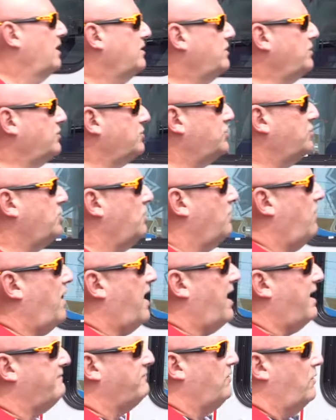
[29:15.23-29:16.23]
You still
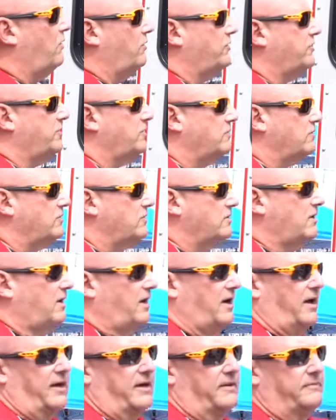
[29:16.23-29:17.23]
have all your
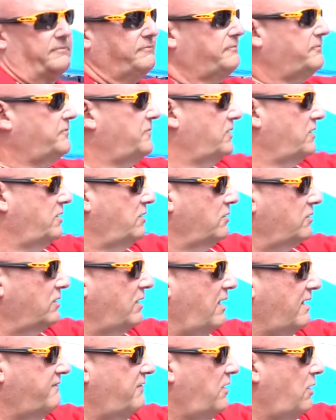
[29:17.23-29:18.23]

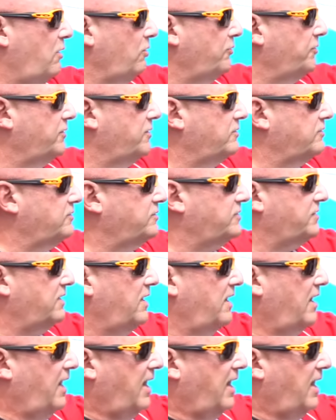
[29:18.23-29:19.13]
glove holders.